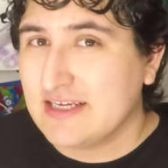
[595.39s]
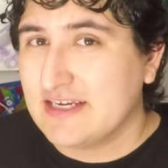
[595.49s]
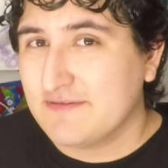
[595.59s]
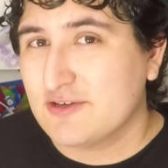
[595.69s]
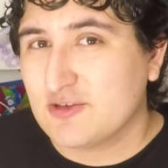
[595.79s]

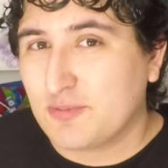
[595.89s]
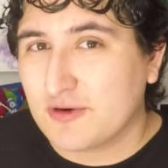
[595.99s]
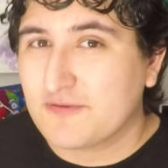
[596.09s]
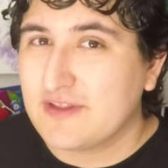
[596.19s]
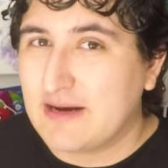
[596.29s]
give their
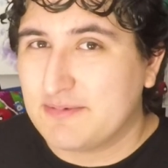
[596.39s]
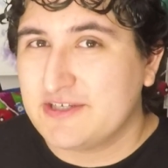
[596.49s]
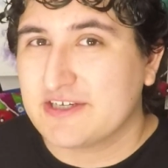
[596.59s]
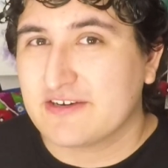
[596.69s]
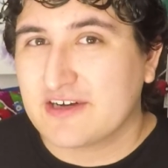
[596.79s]
support for that
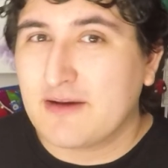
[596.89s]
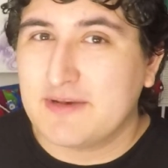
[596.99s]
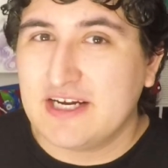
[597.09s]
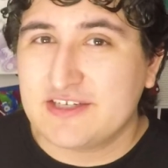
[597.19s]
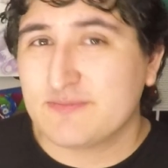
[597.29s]
particular
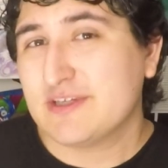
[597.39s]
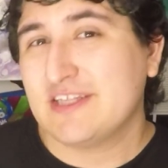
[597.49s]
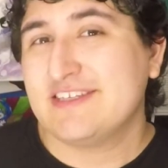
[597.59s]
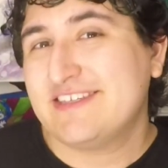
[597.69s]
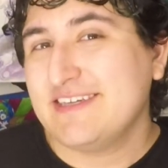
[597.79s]
combination, but
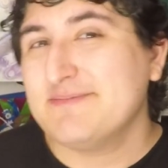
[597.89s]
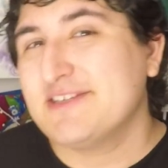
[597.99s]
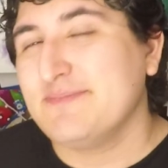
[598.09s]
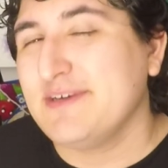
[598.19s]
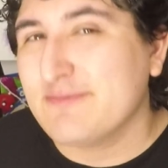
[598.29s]
this seems
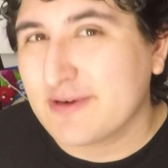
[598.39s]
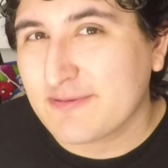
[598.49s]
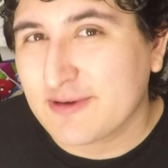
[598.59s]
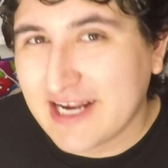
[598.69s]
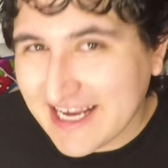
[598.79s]
to be where
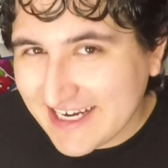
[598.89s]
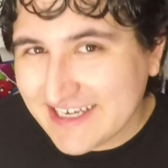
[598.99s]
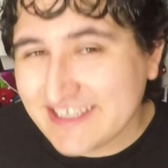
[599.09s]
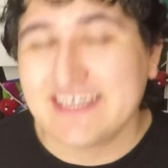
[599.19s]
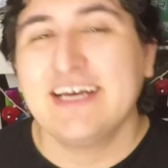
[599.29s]
we're
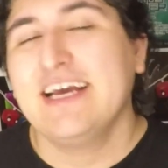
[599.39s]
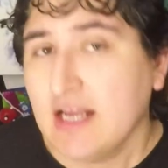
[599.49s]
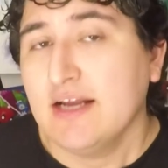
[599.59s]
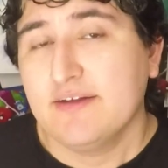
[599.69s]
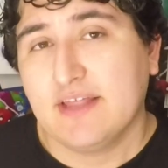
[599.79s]
headed.
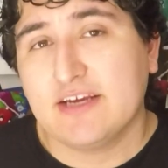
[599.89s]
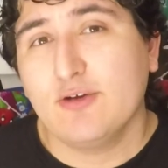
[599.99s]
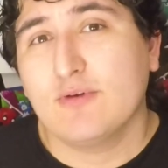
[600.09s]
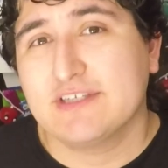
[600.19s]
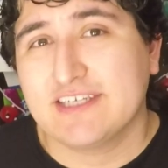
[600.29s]
Thank
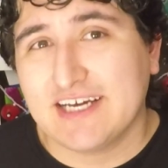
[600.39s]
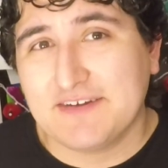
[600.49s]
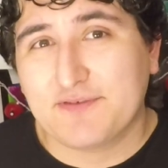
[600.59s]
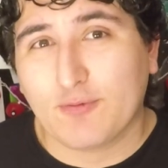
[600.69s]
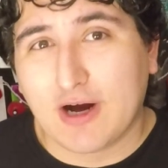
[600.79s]
you once
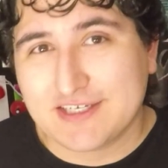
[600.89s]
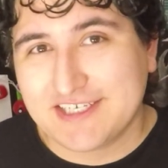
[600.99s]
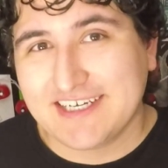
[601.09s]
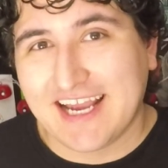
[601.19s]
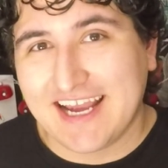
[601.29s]
again for
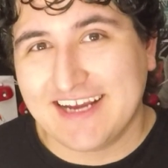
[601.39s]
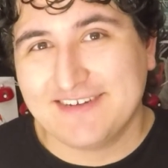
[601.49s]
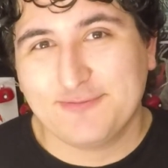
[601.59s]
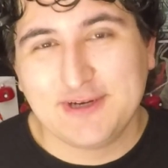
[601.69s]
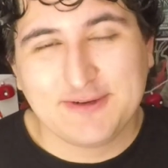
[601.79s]
watching,
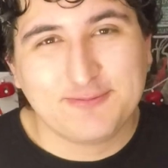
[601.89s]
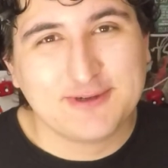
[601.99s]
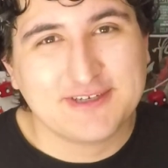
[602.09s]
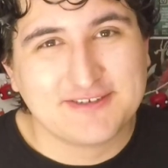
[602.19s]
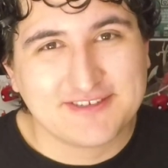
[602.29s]
and we
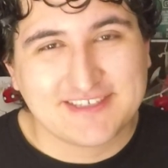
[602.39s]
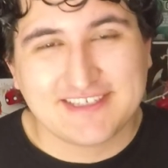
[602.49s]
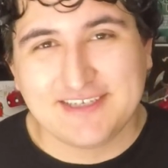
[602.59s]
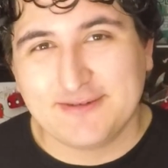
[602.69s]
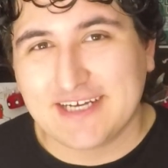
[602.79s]
will
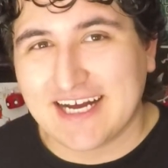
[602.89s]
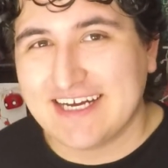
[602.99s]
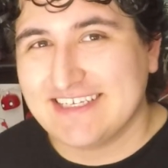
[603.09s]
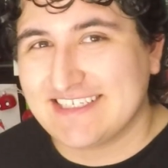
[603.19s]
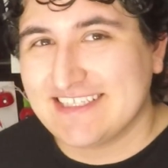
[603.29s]
see you guys